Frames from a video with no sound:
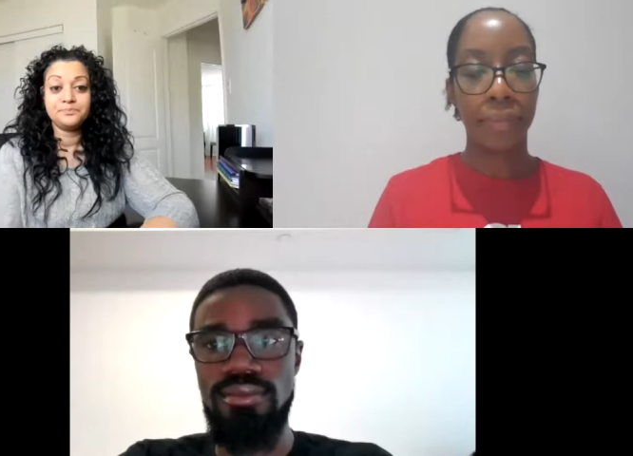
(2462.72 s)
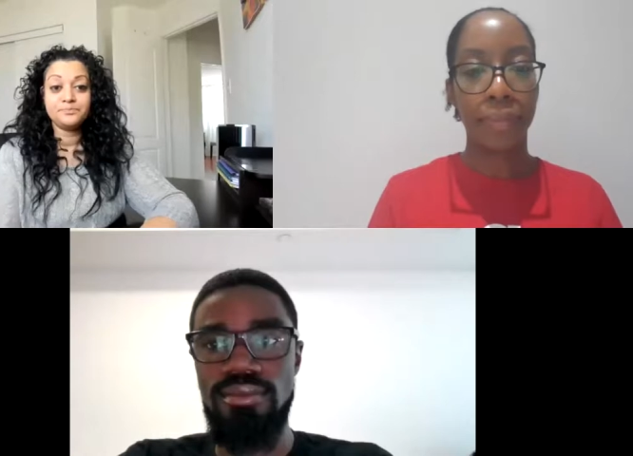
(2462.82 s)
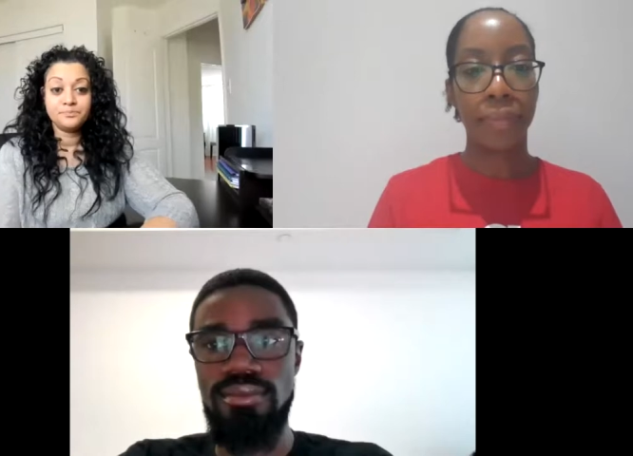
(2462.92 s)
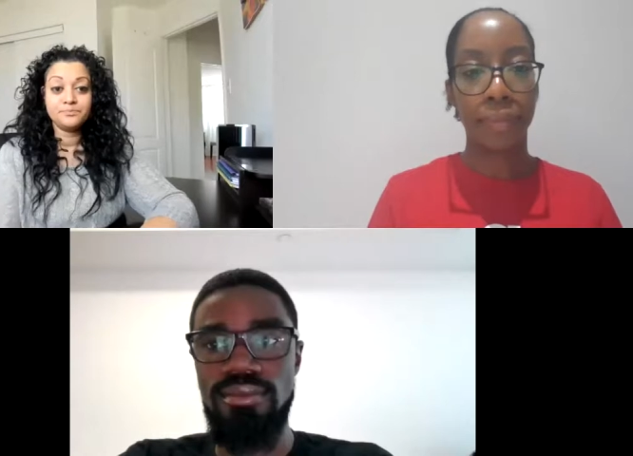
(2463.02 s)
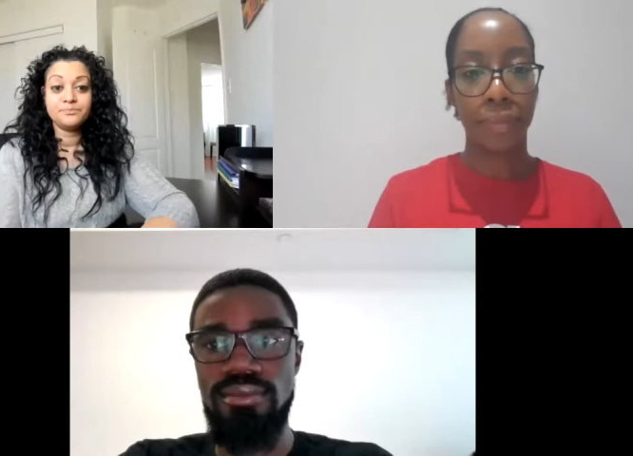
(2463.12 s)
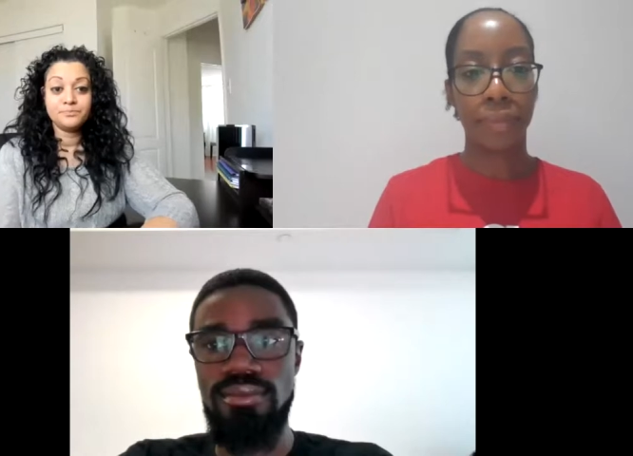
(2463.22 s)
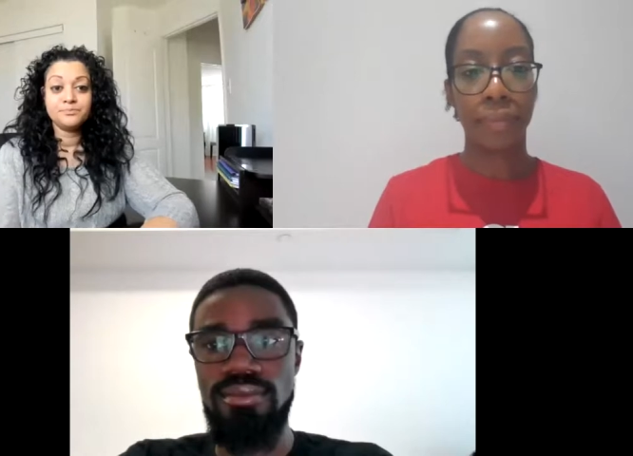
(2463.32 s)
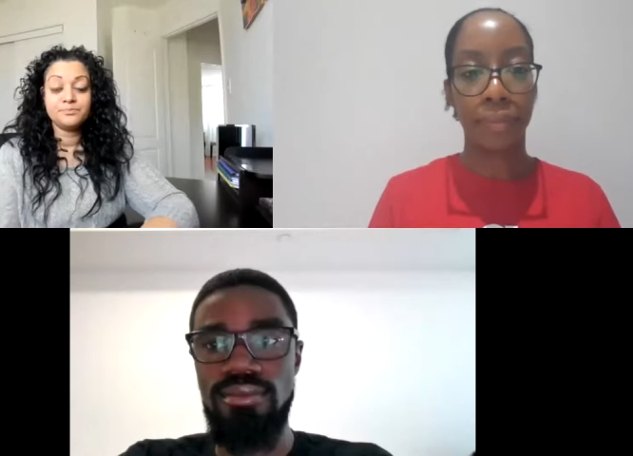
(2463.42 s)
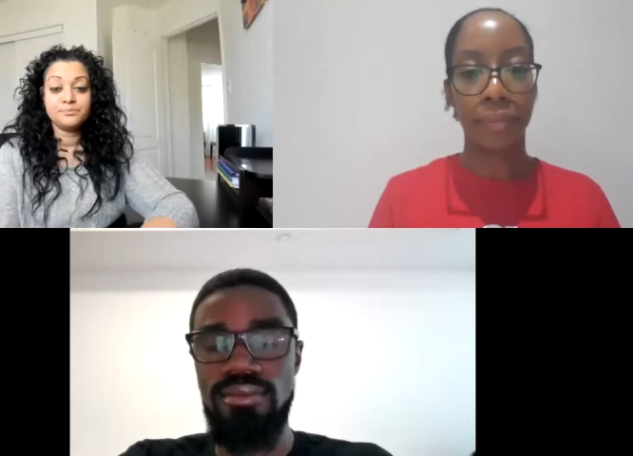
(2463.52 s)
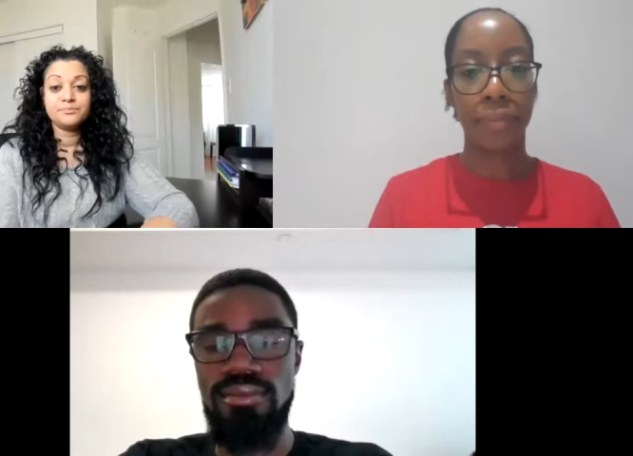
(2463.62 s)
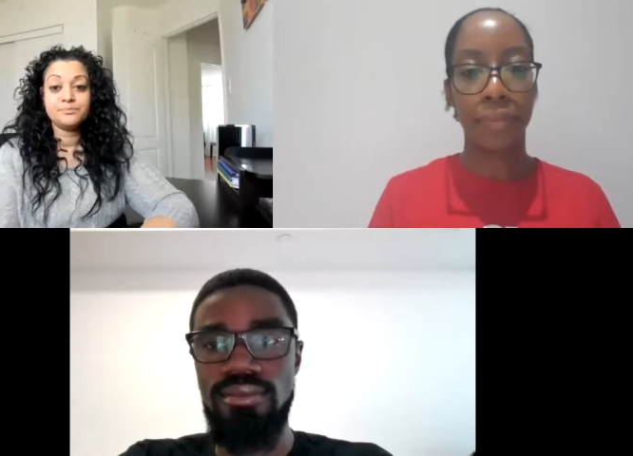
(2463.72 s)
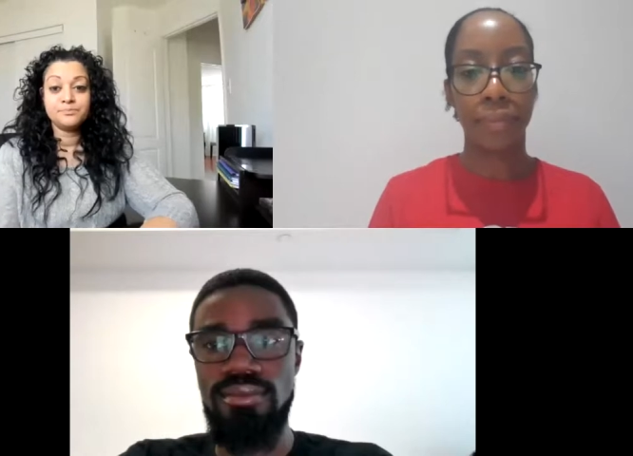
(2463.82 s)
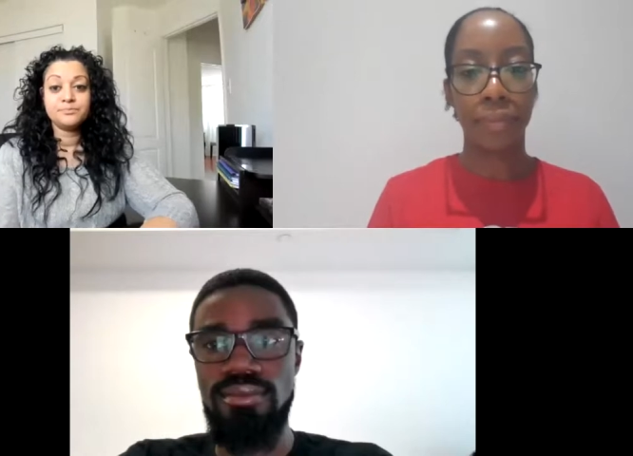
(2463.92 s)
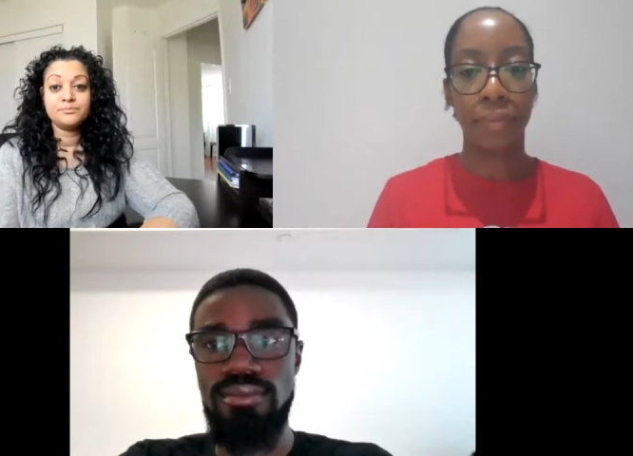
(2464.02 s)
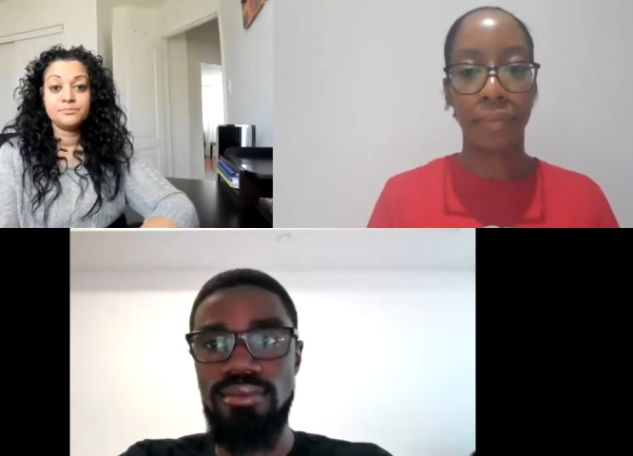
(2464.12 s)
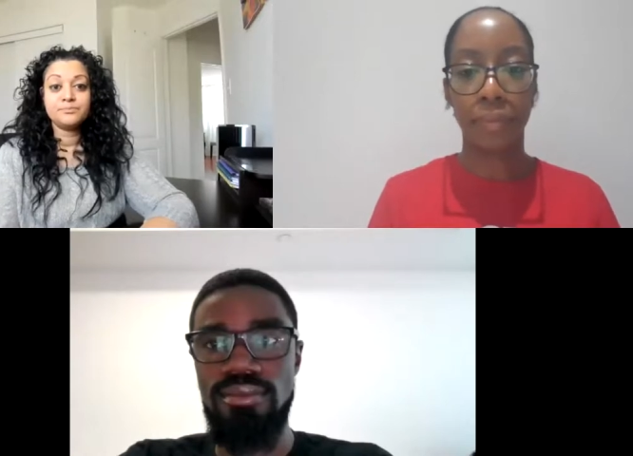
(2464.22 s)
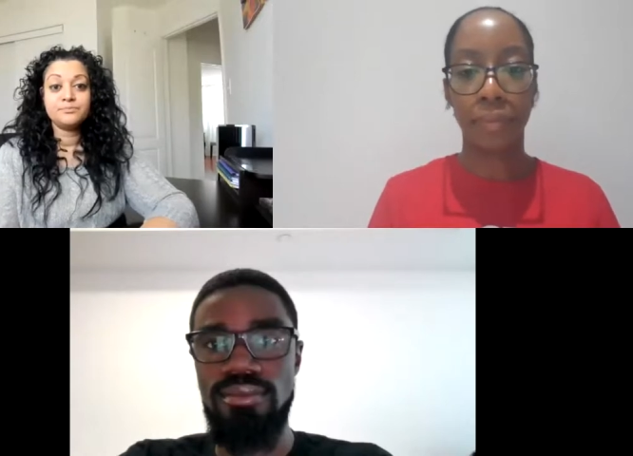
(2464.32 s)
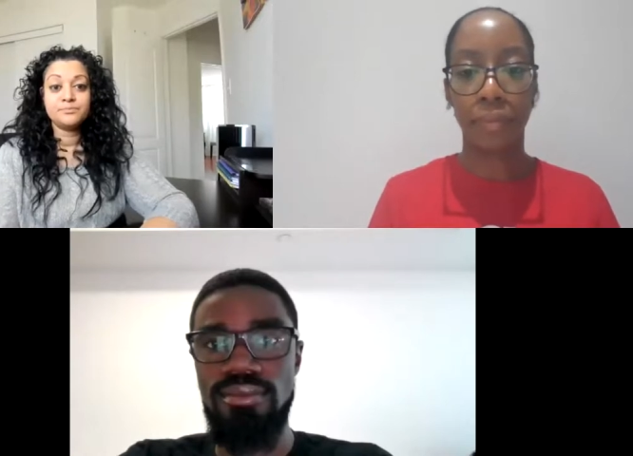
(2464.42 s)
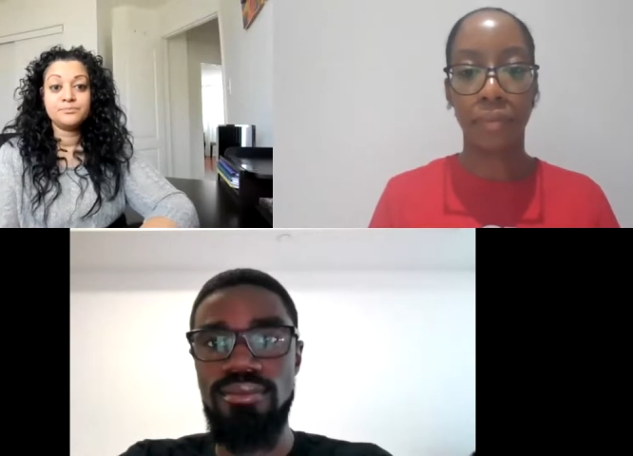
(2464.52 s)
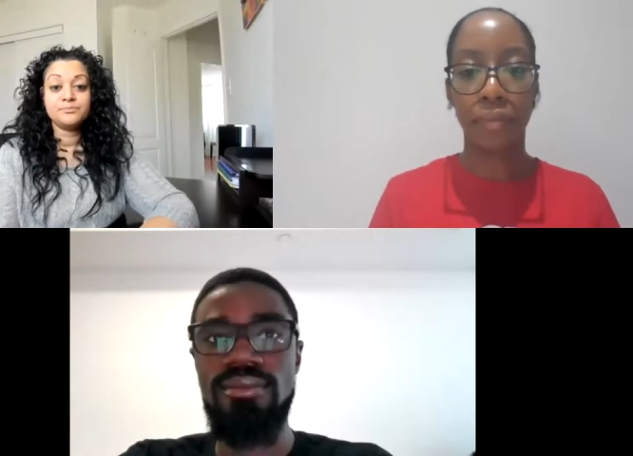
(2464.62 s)

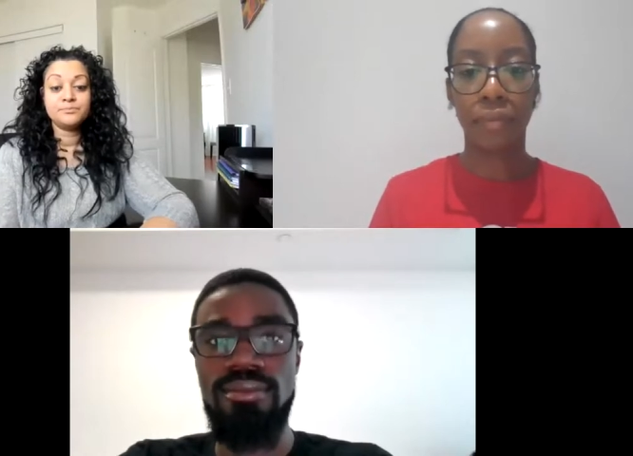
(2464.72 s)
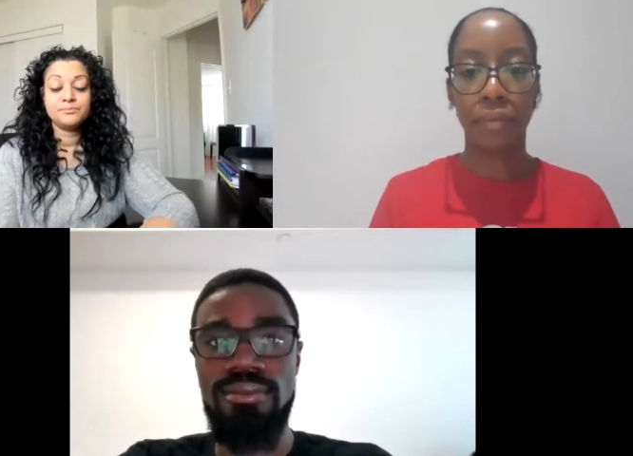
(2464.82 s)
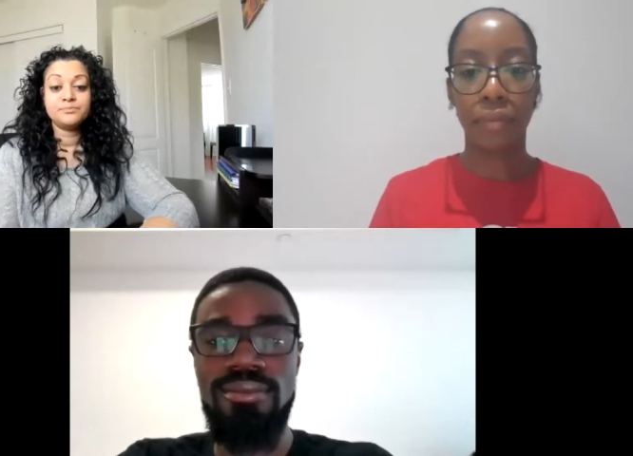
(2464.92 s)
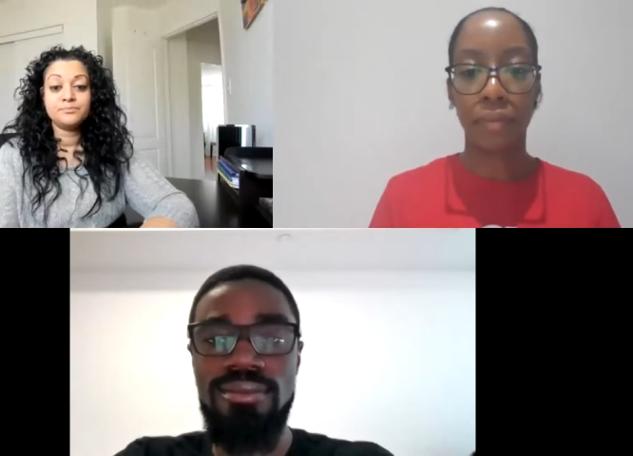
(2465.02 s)
[no speech]